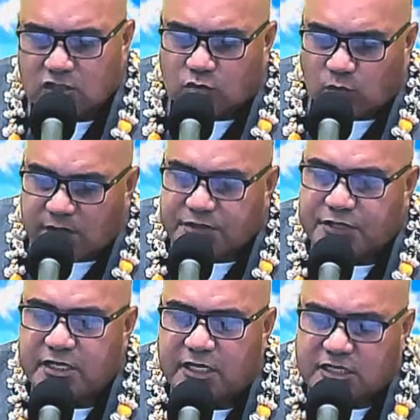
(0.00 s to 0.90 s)
One
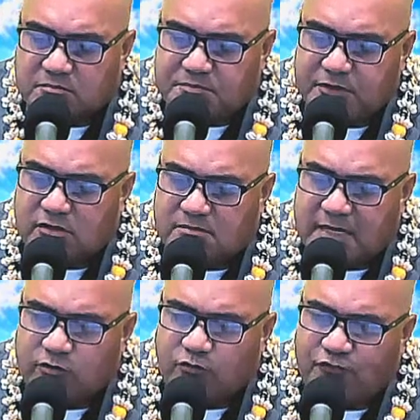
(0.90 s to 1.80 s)
thing a computer
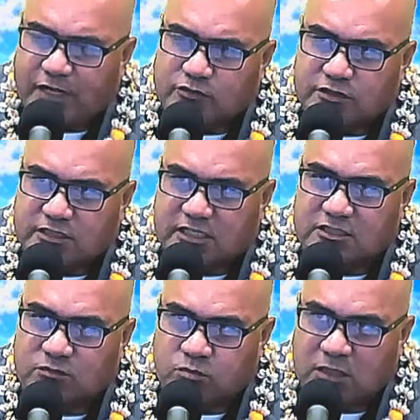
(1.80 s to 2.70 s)
manufacturer
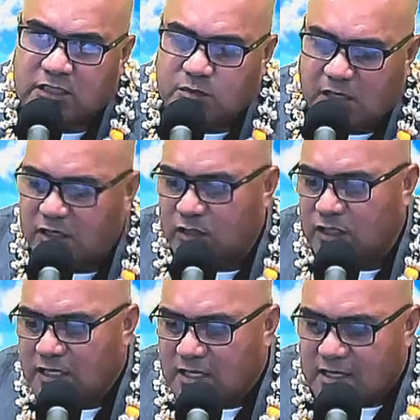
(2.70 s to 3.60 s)
does really
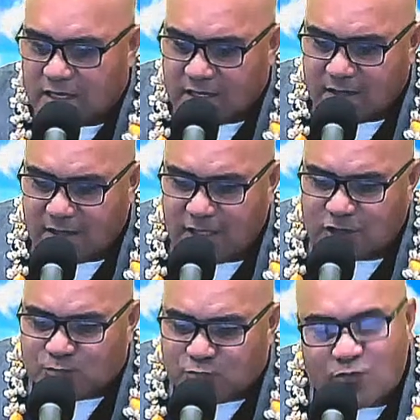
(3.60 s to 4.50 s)
well
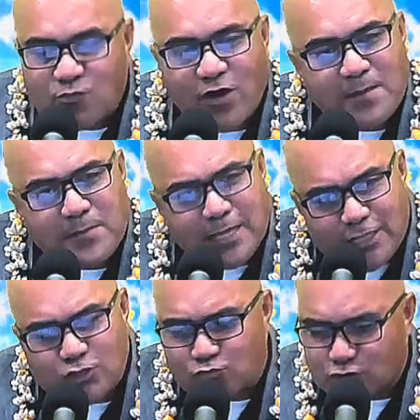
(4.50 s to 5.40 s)
is program
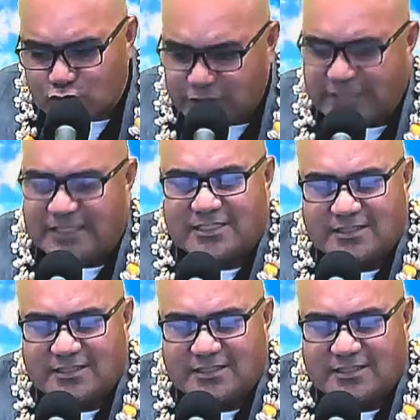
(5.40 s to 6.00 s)
each machine.